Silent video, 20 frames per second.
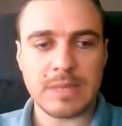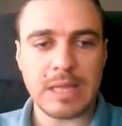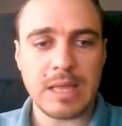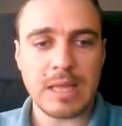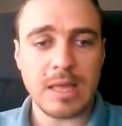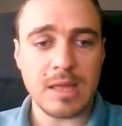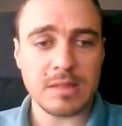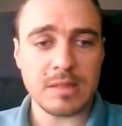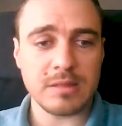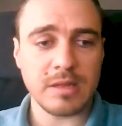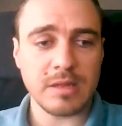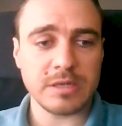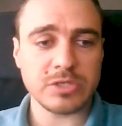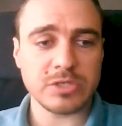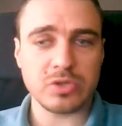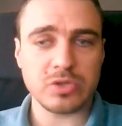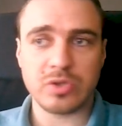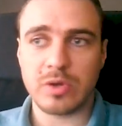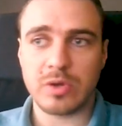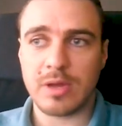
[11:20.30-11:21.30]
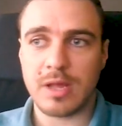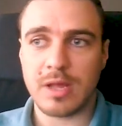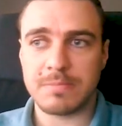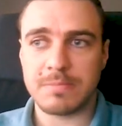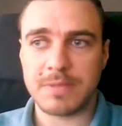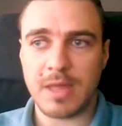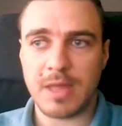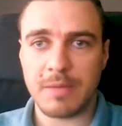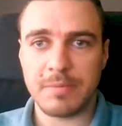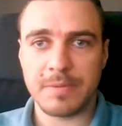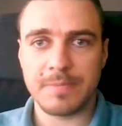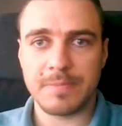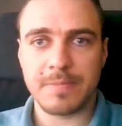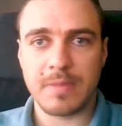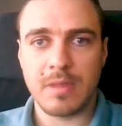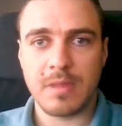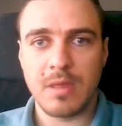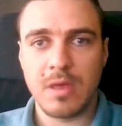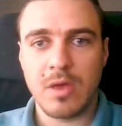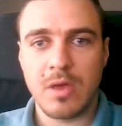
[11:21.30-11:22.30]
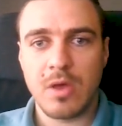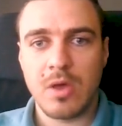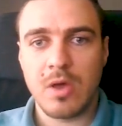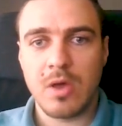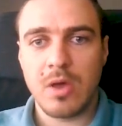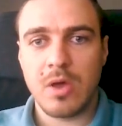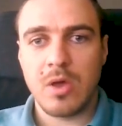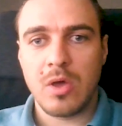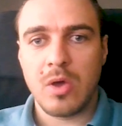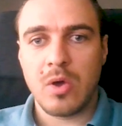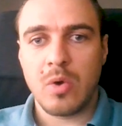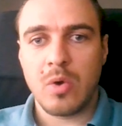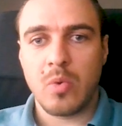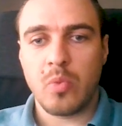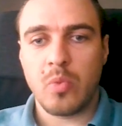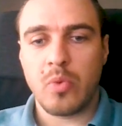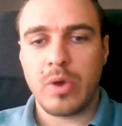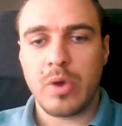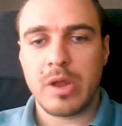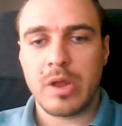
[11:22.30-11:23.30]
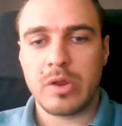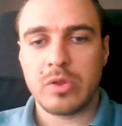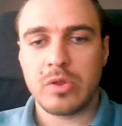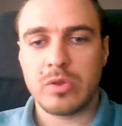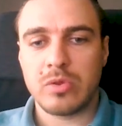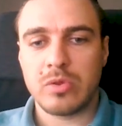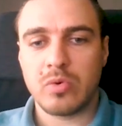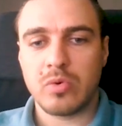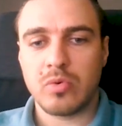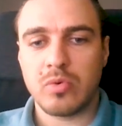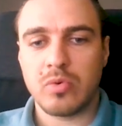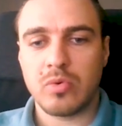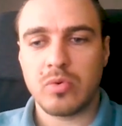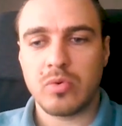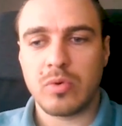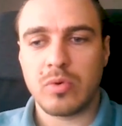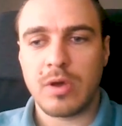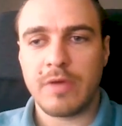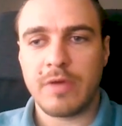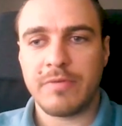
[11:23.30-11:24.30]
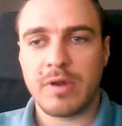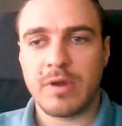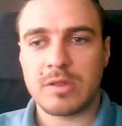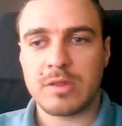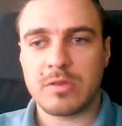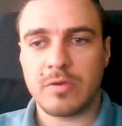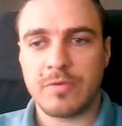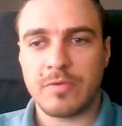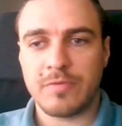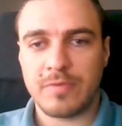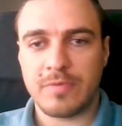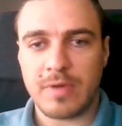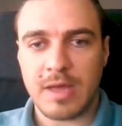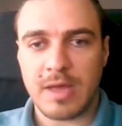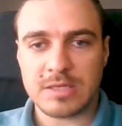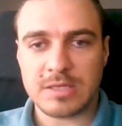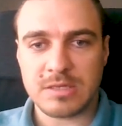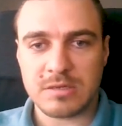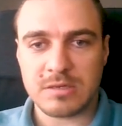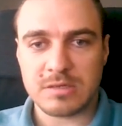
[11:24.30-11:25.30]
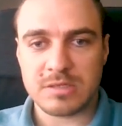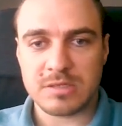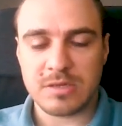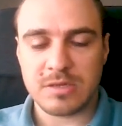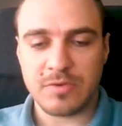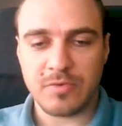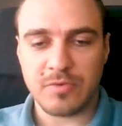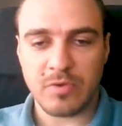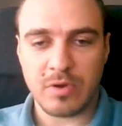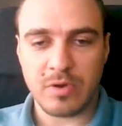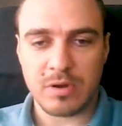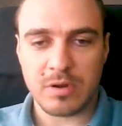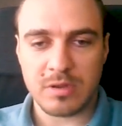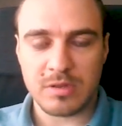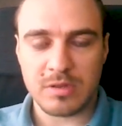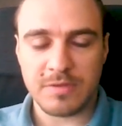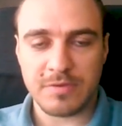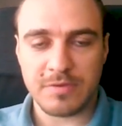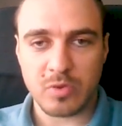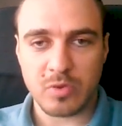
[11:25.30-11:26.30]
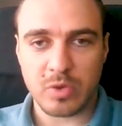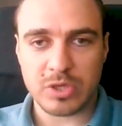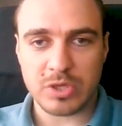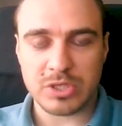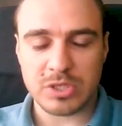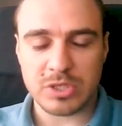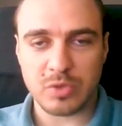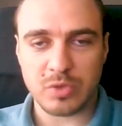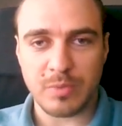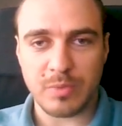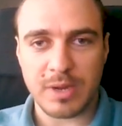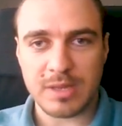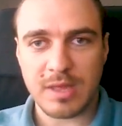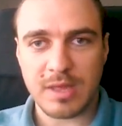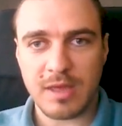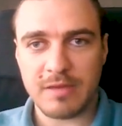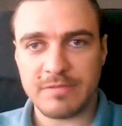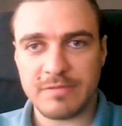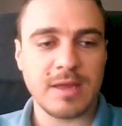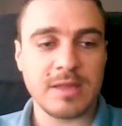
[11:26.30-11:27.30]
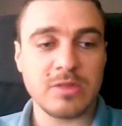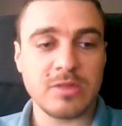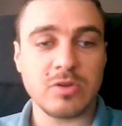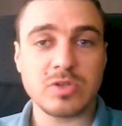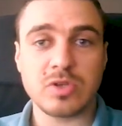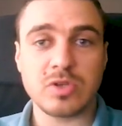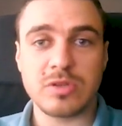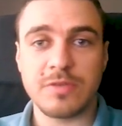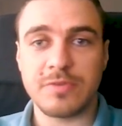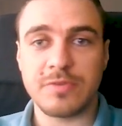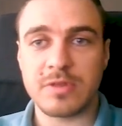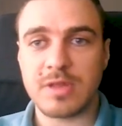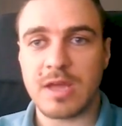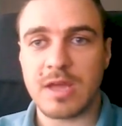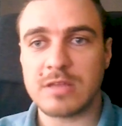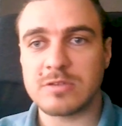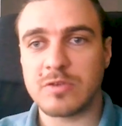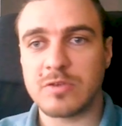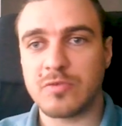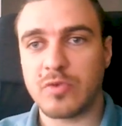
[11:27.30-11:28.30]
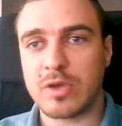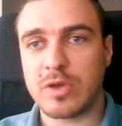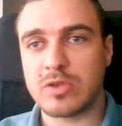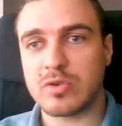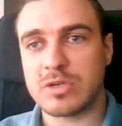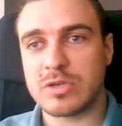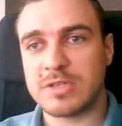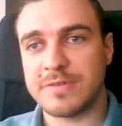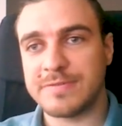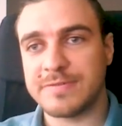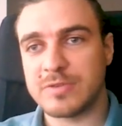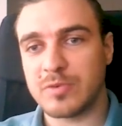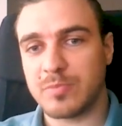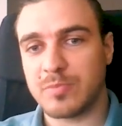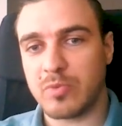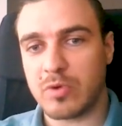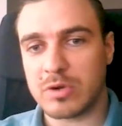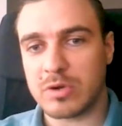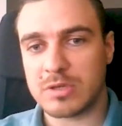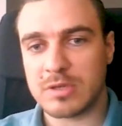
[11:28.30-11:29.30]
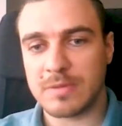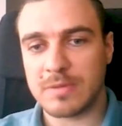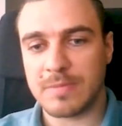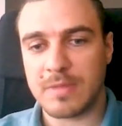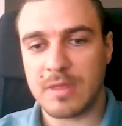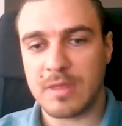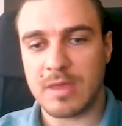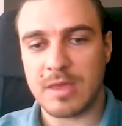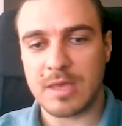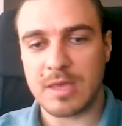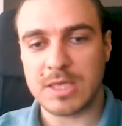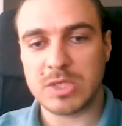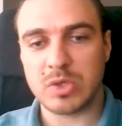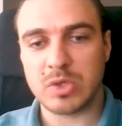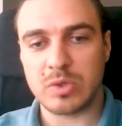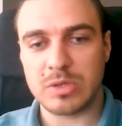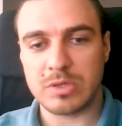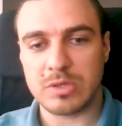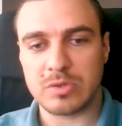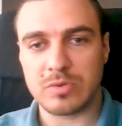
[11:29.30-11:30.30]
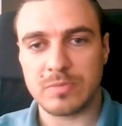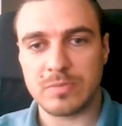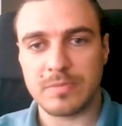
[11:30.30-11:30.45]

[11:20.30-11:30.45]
And there's also a help tab where you have a lot of answers for different questions you might have, and also different kinds of ways to receive support in case you need to.